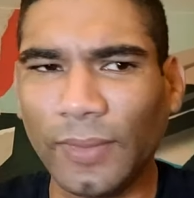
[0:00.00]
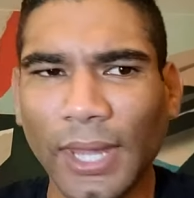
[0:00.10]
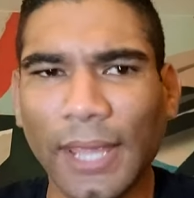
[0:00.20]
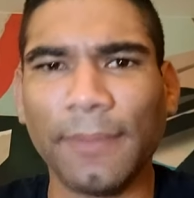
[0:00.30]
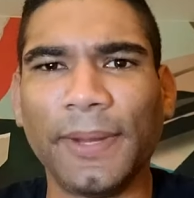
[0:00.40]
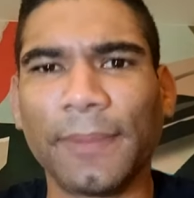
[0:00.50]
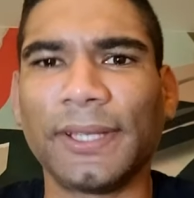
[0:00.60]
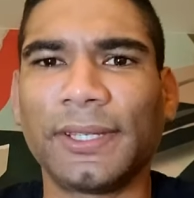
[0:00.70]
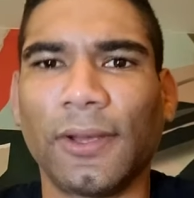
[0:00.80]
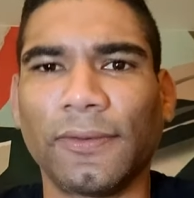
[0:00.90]
and bring
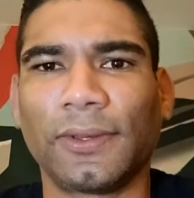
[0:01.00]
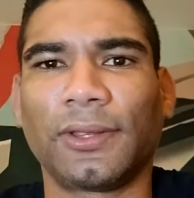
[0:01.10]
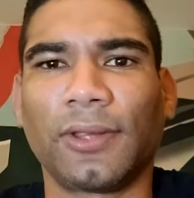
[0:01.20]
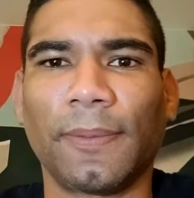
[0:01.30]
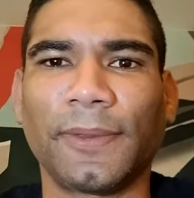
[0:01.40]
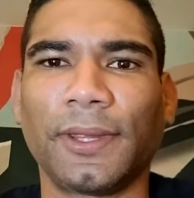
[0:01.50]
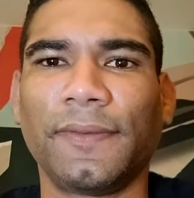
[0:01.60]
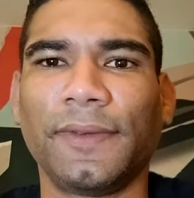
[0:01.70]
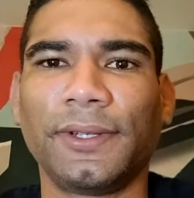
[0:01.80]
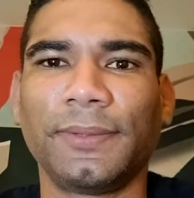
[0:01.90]
myself to the top of the
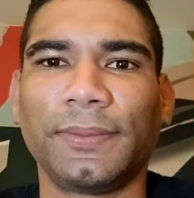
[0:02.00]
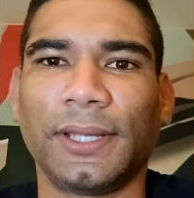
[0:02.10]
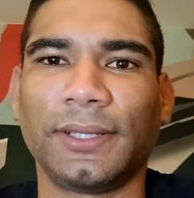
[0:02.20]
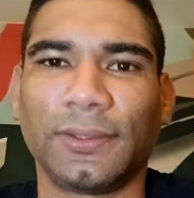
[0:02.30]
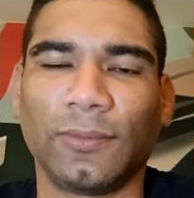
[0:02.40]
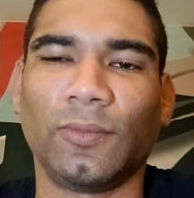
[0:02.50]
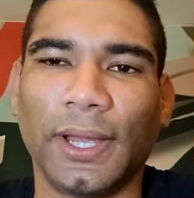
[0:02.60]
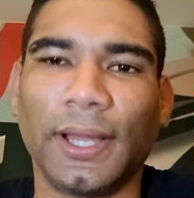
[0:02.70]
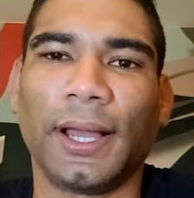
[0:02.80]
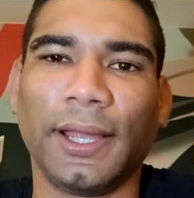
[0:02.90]
division. That's
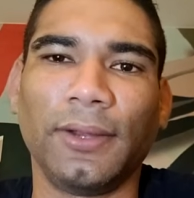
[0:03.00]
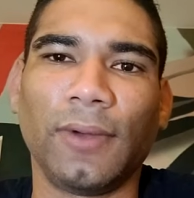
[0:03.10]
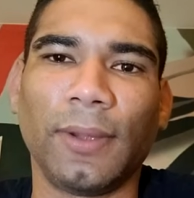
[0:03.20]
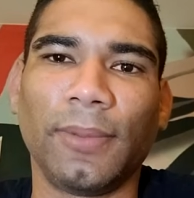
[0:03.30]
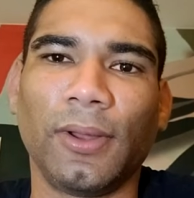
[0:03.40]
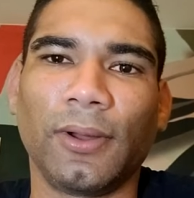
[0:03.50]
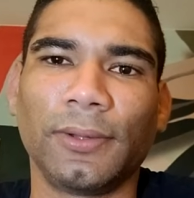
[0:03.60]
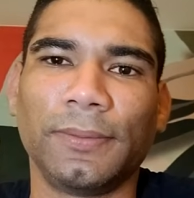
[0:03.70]
where I know I belong.